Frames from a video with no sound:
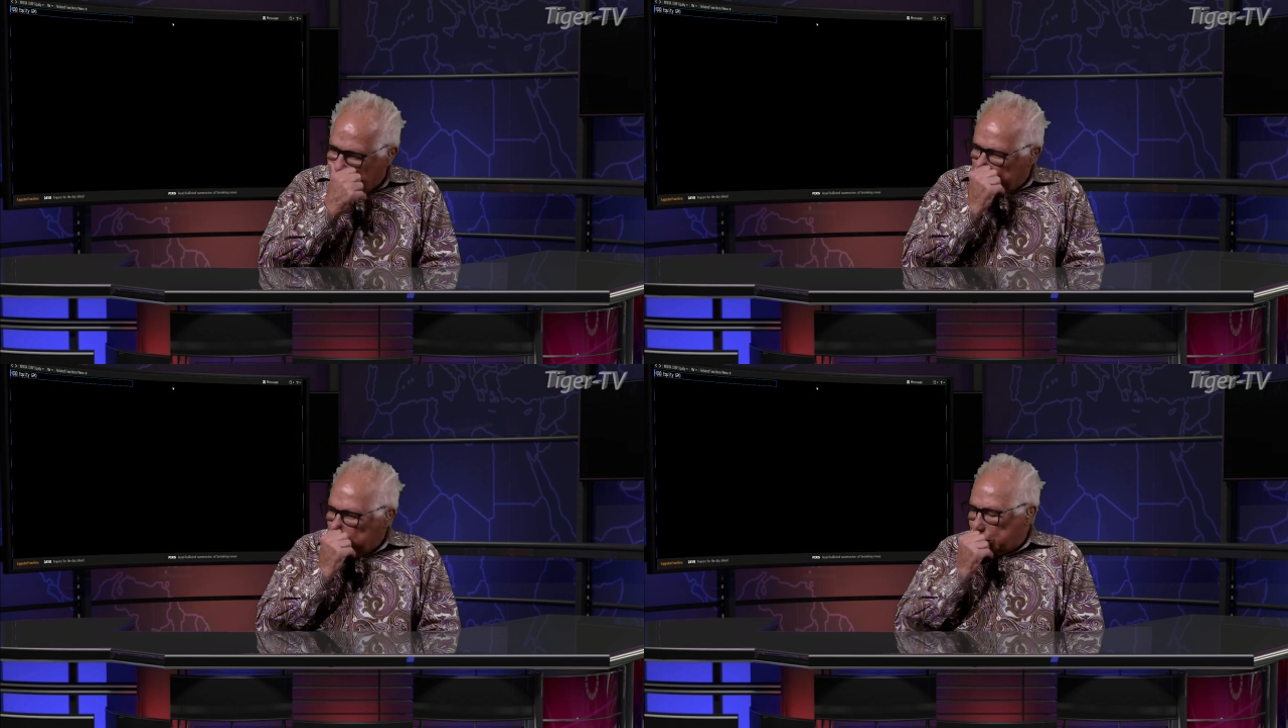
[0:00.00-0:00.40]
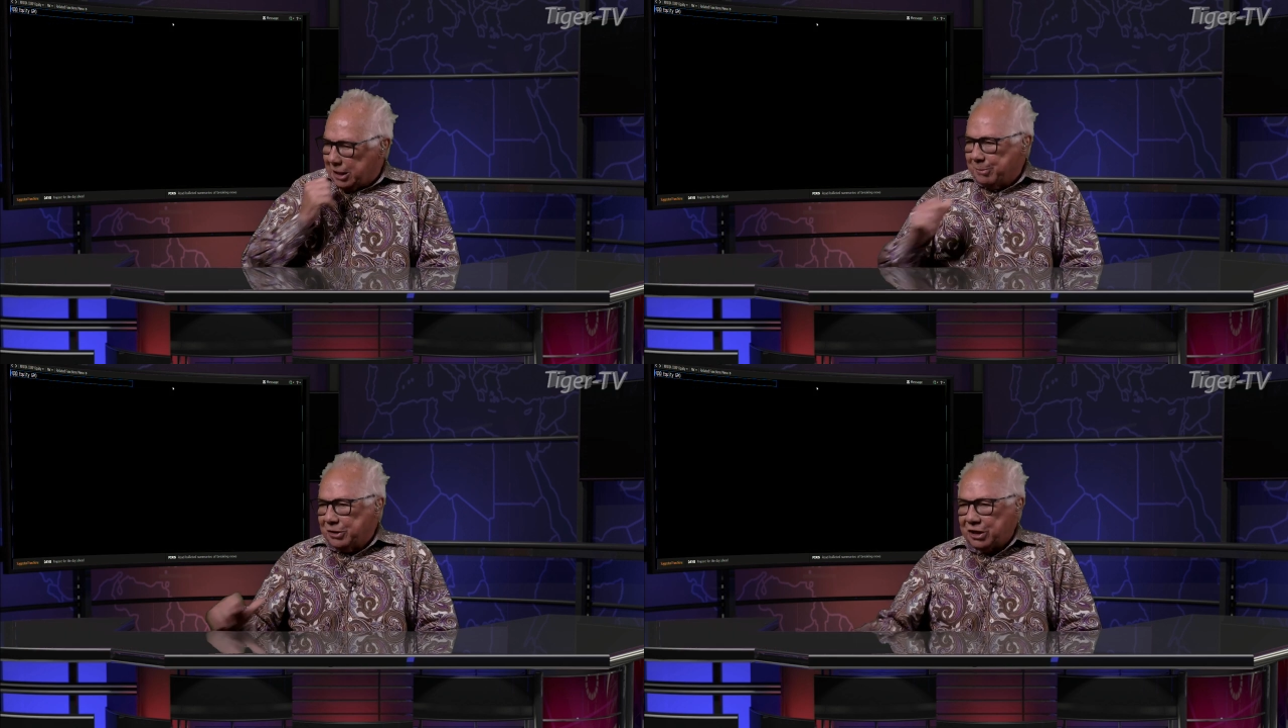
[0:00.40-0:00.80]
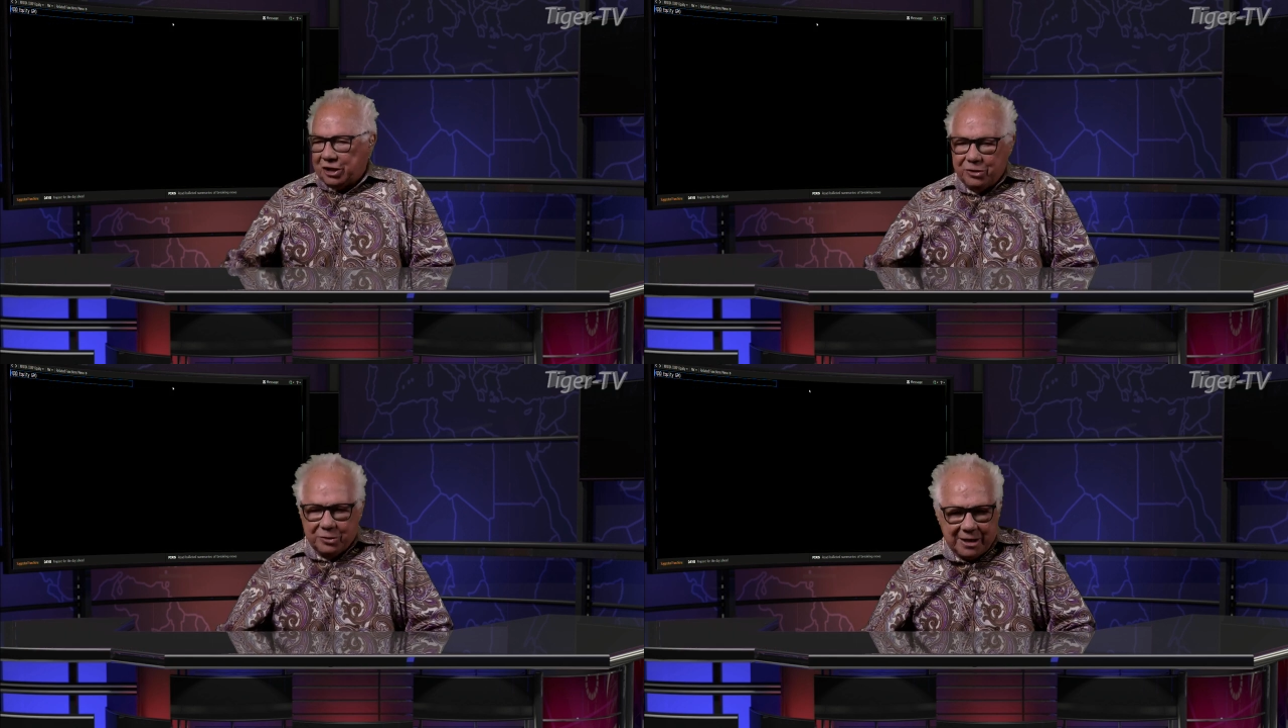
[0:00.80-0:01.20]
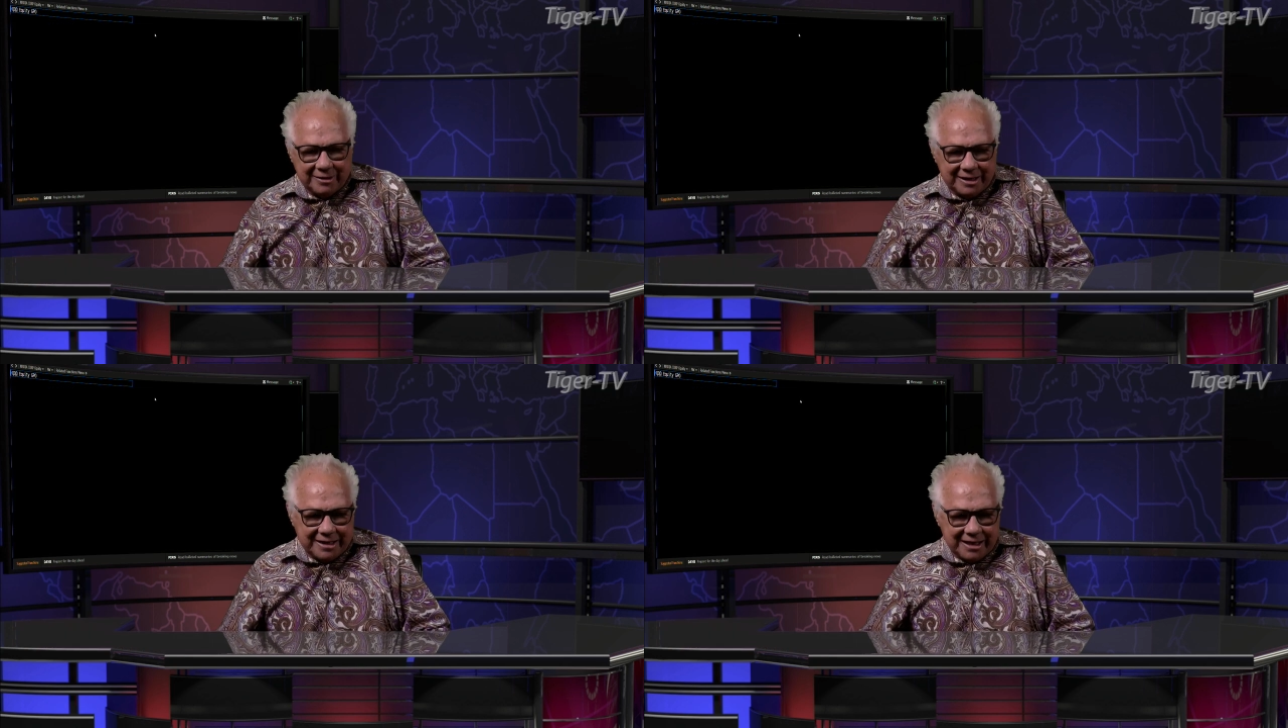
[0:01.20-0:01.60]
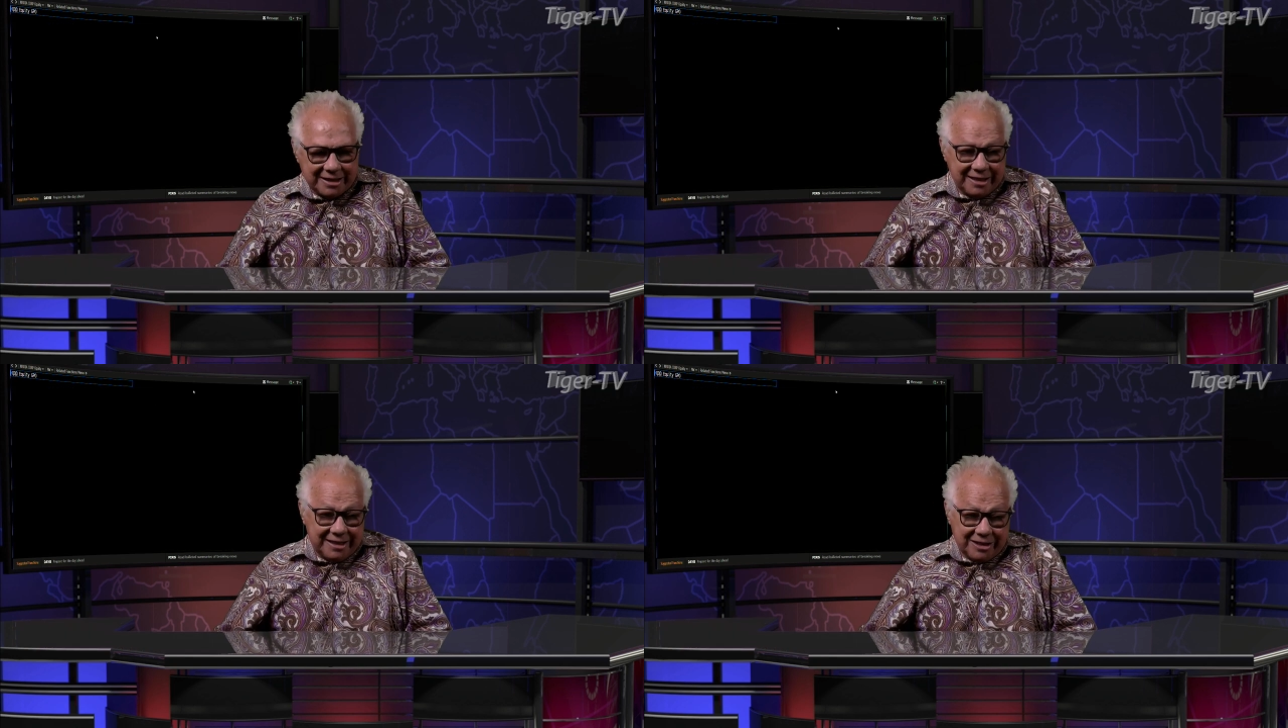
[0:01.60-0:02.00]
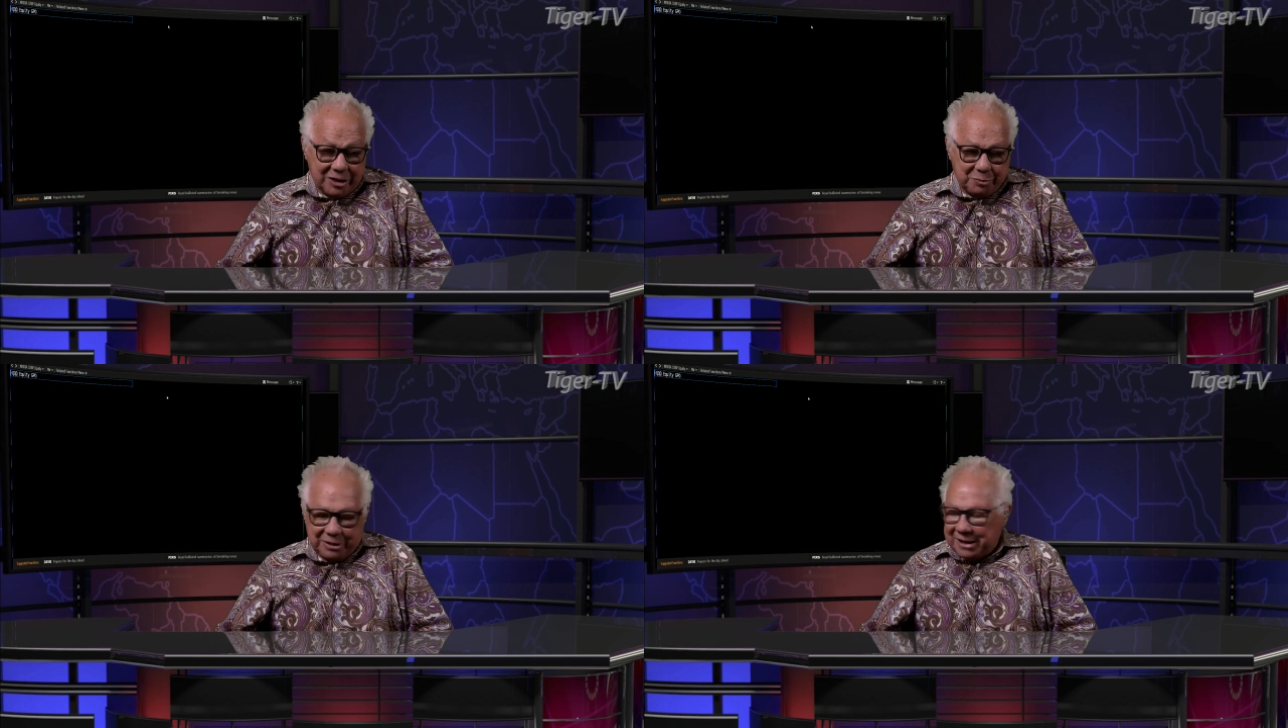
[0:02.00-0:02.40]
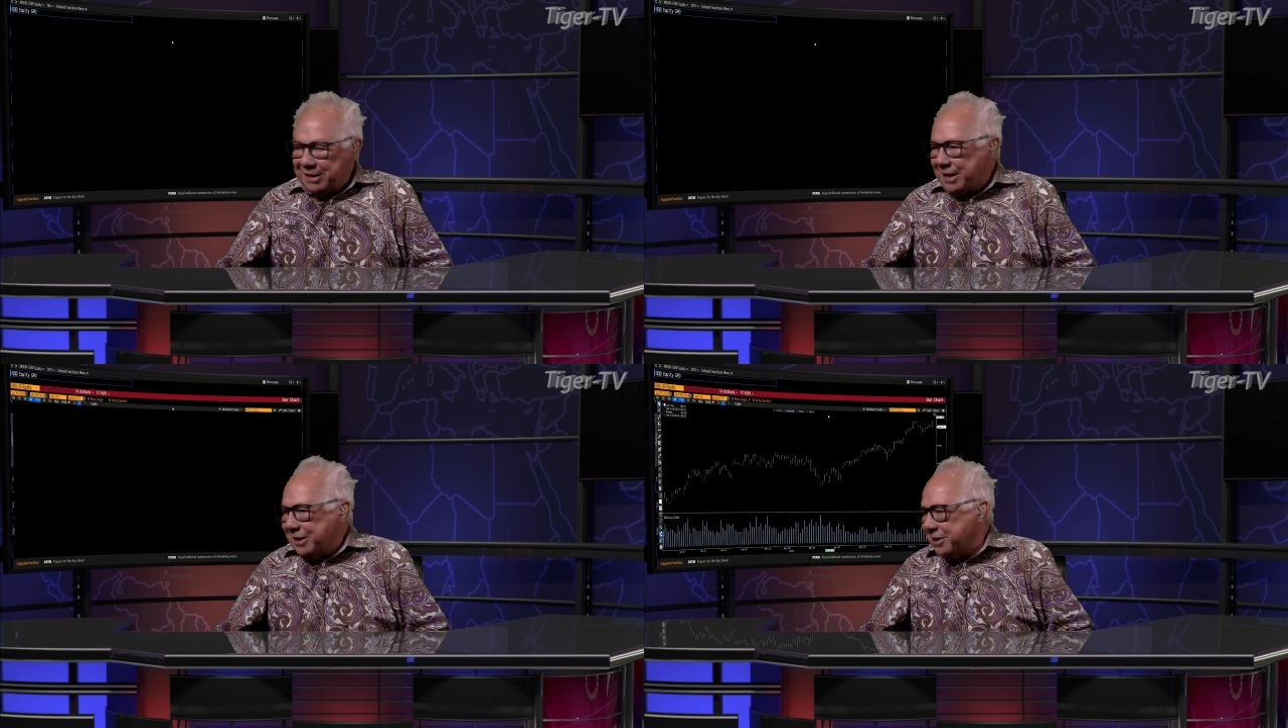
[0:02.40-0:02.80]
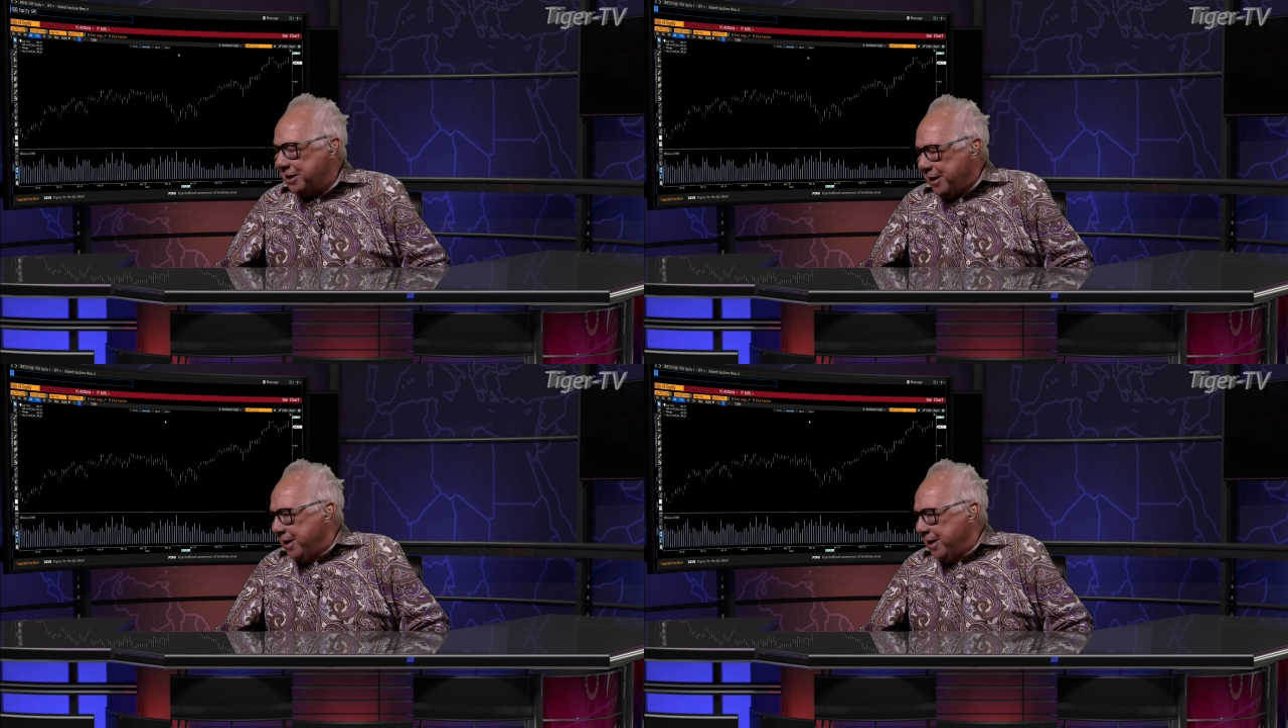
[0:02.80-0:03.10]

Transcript: you talk about the Qs, how they tested. This is pretty intense.